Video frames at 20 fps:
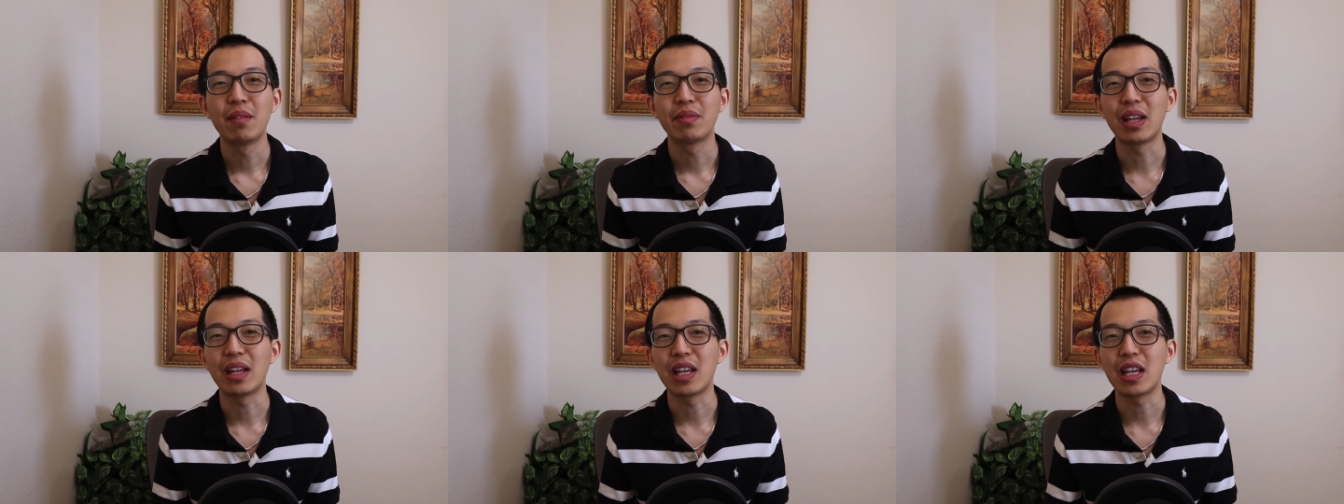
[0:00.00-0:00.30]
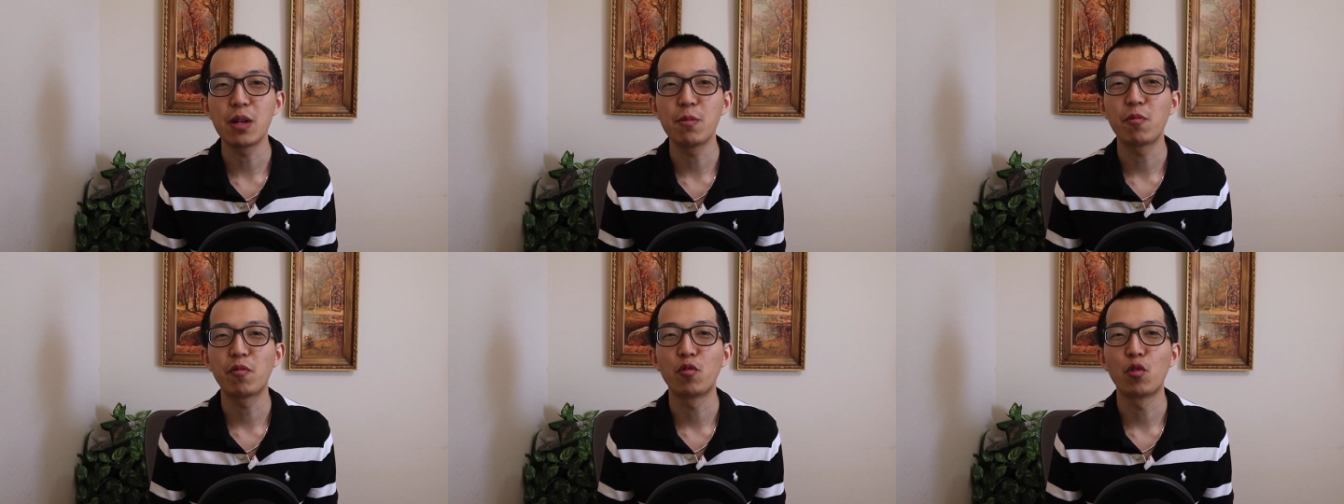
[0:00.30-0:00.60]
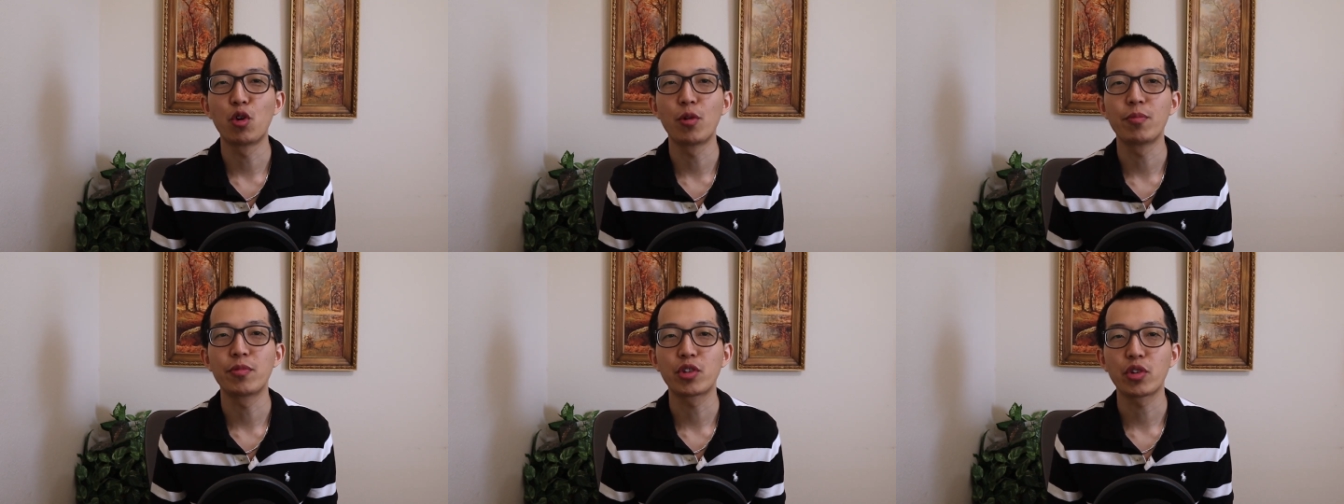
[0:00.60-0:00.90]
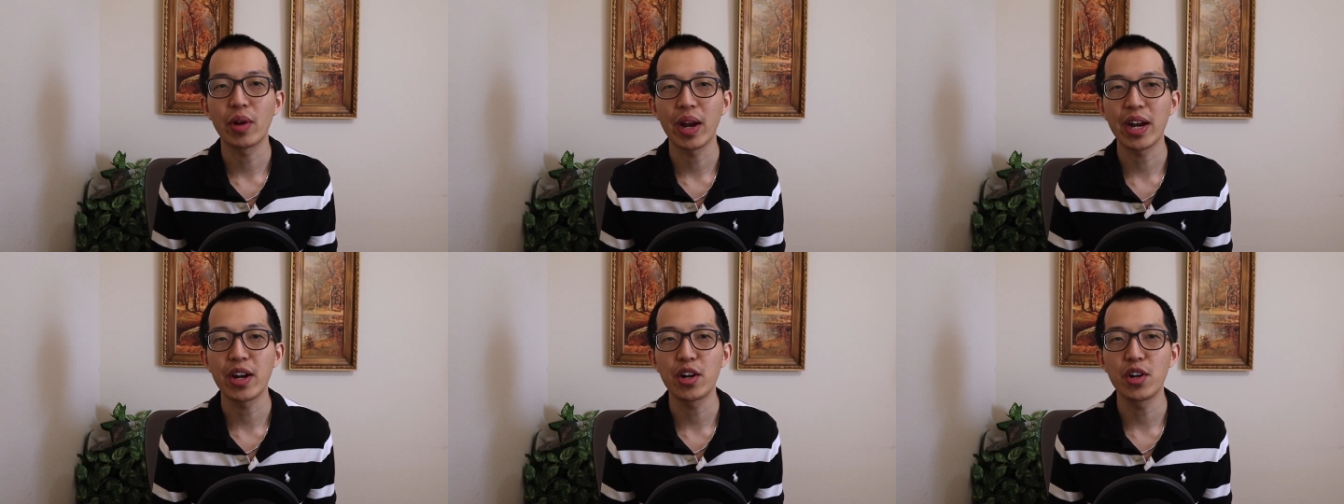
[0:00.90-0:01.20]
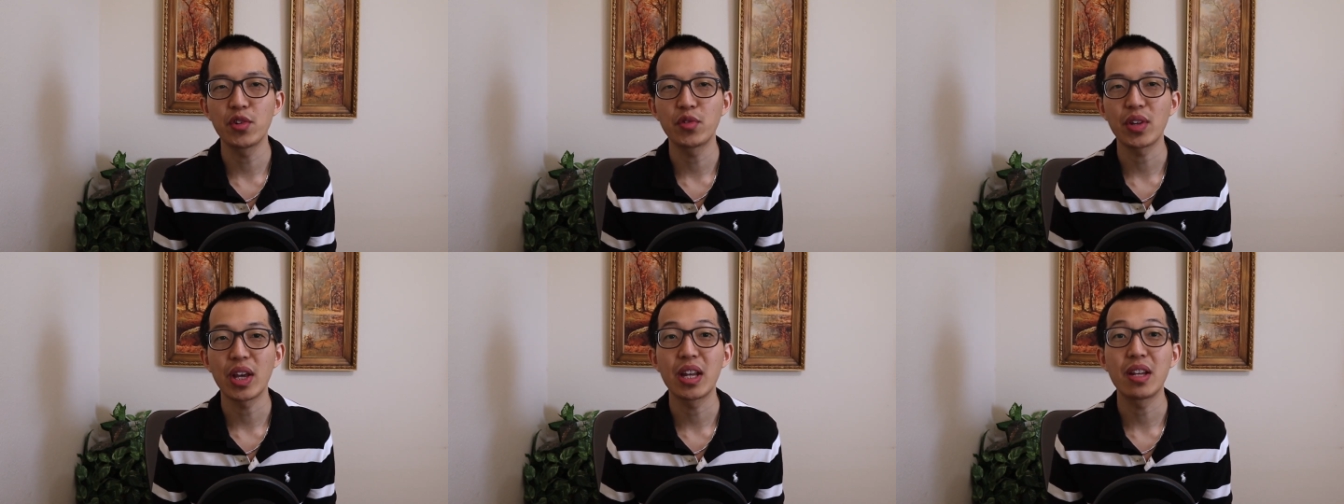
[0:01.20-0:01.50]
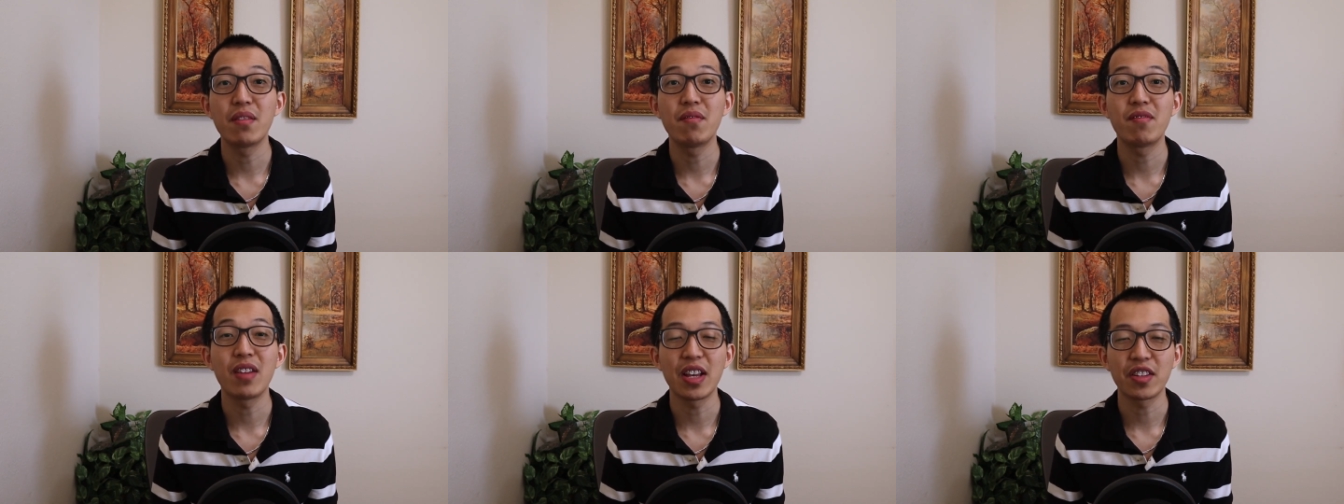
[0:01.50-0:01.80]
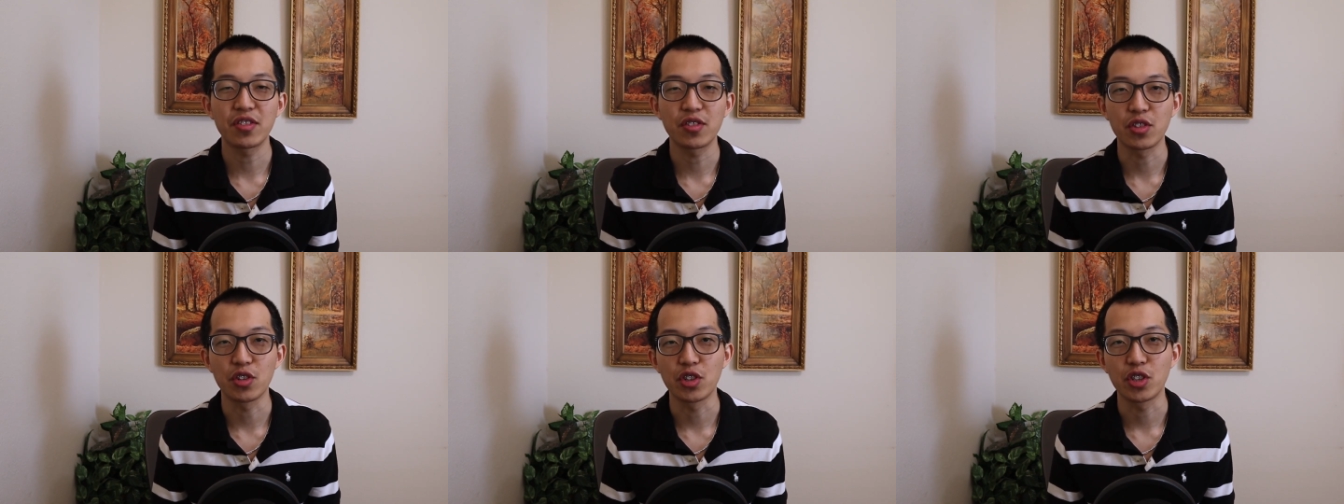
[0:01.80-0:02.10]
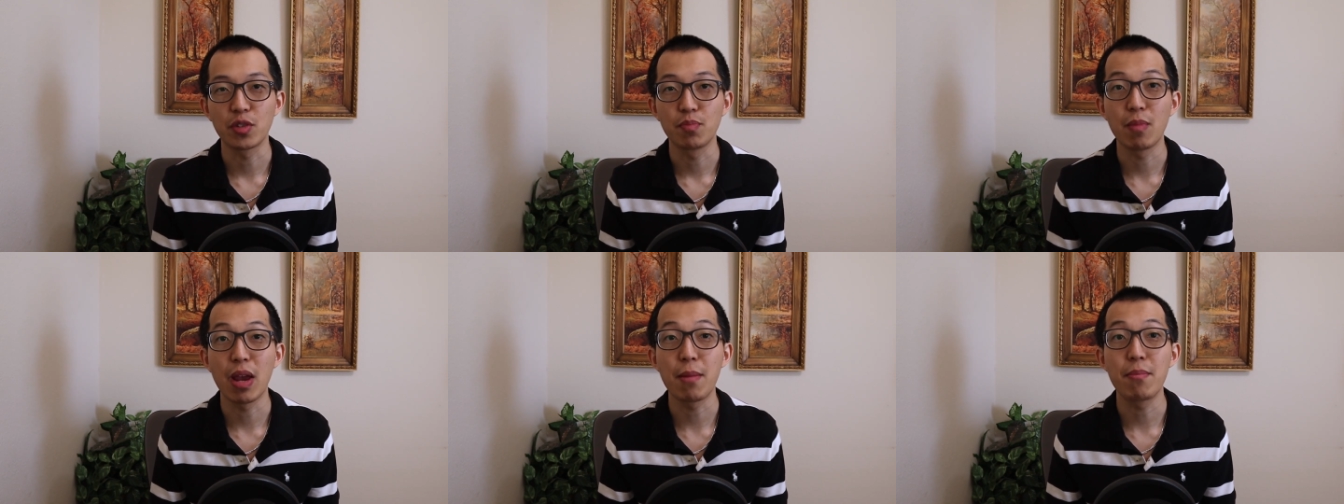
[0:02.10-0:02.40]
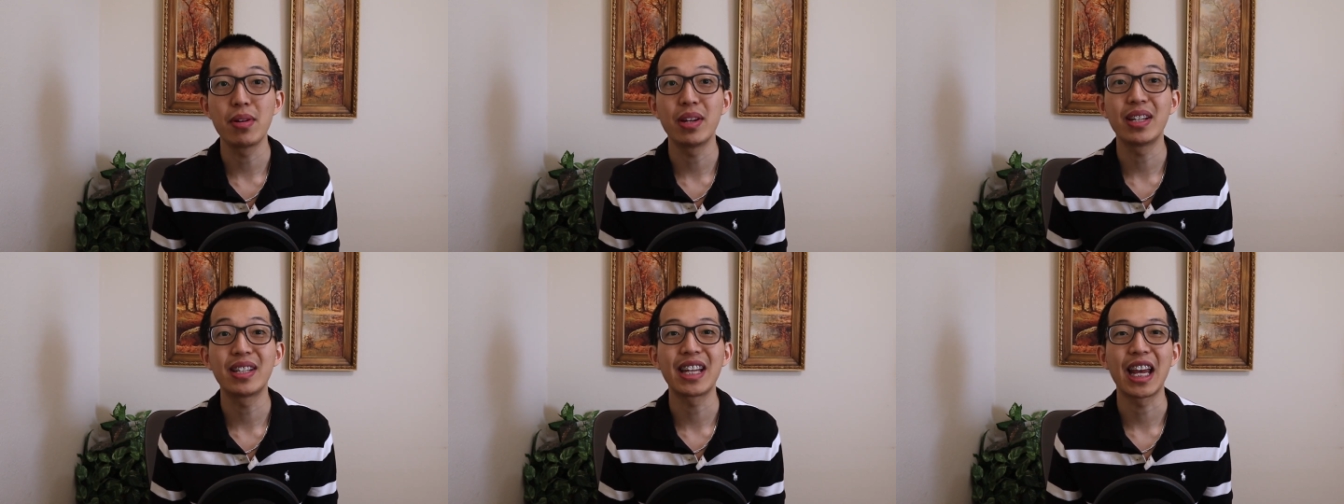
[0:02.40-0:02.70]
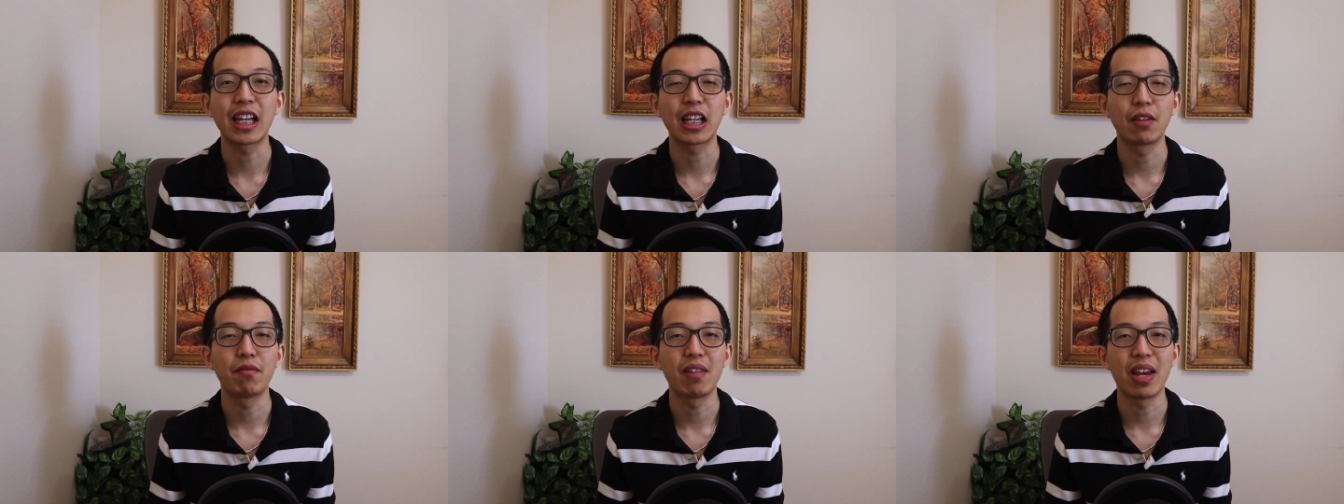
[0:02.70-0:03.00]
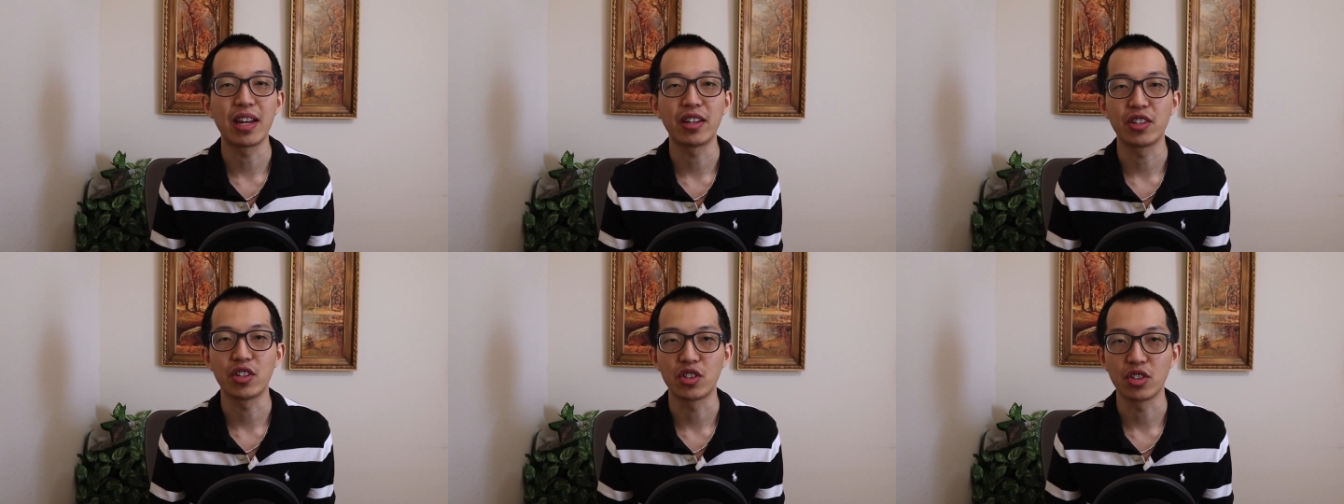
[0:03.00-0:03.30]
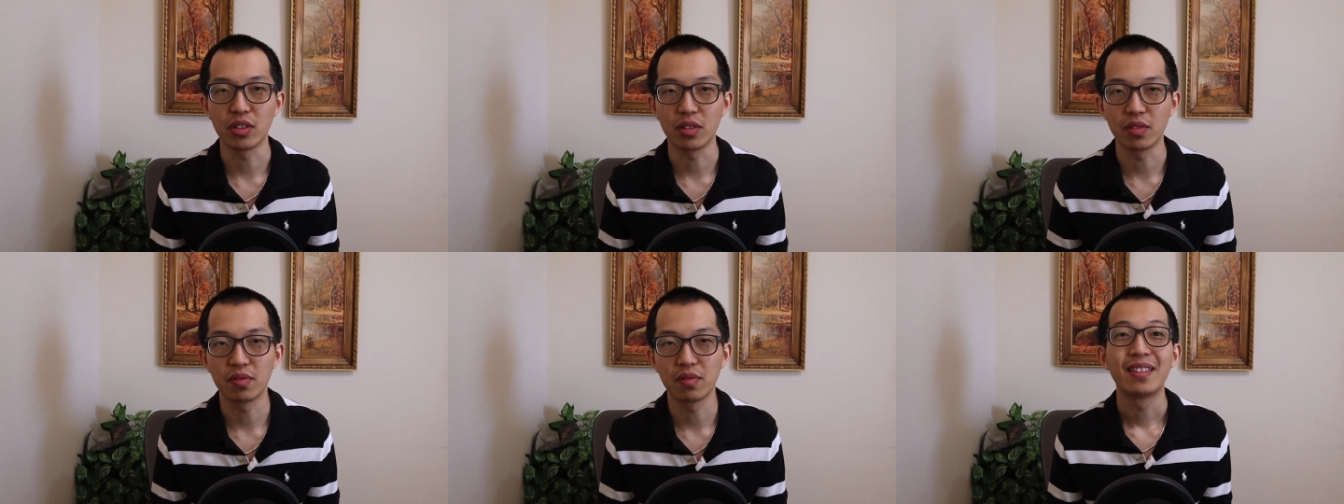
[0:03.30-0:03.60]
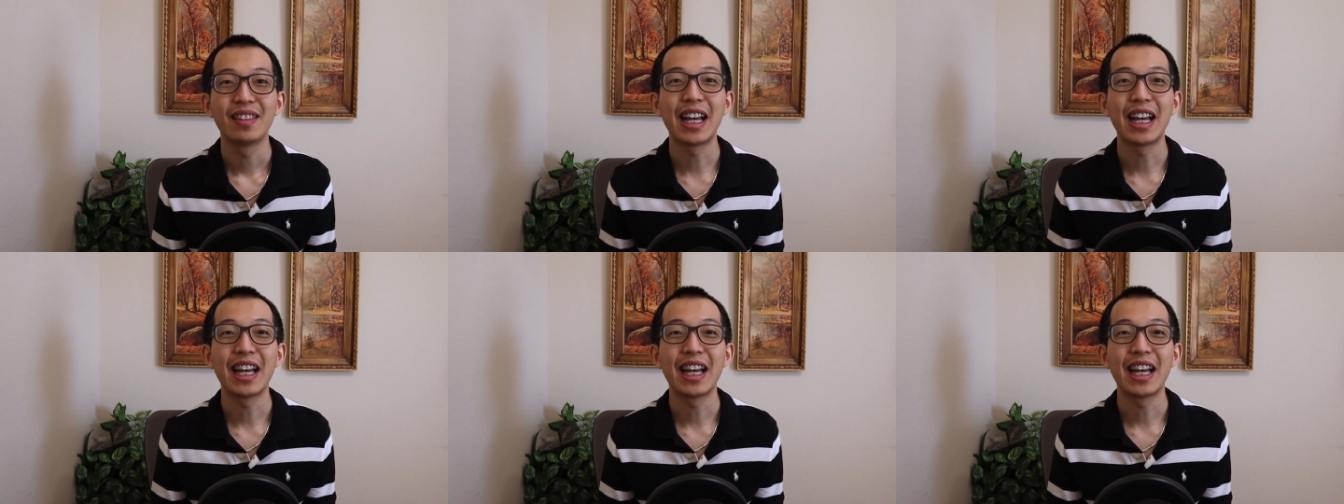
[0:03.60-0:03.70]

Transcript: that informed traders and investors may be to take advantage of.